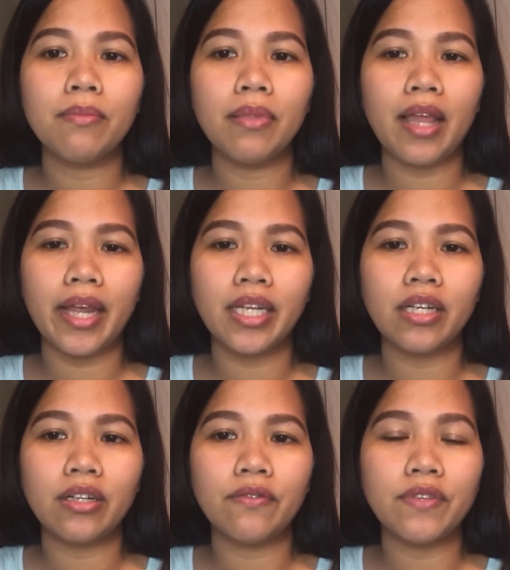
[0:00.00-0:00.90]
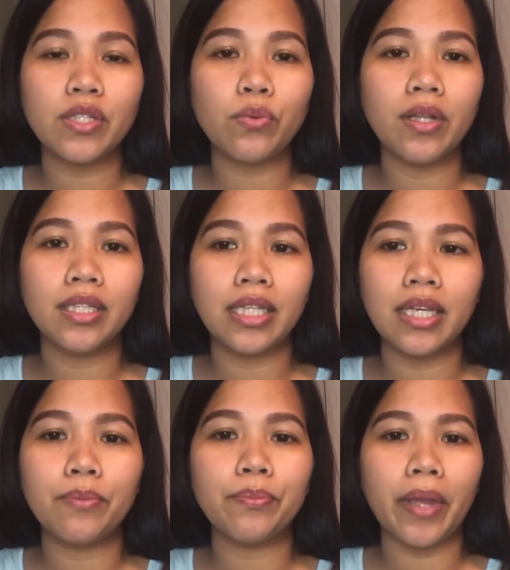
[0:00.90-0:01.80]
blind or
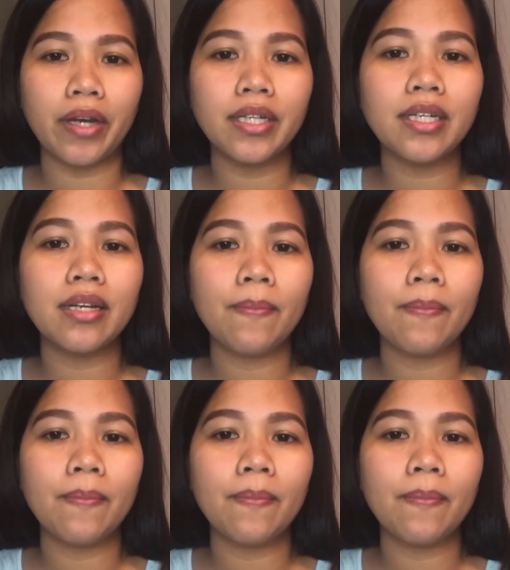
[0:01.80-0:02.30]
visually impaired,